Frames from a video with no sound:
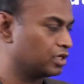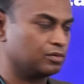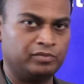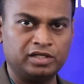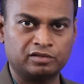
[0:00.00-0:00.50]
You
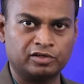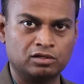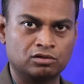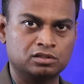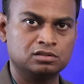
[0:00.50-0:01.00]
can meet our
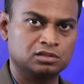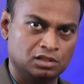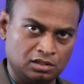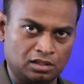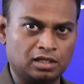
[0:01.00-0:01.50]
doctors
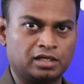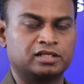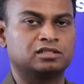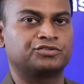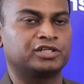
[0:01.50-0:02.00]
and
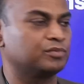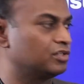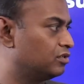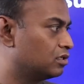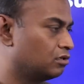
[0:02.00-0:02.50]
take the
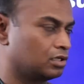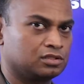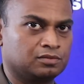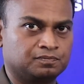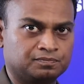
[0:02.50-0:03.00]
treatment for autism.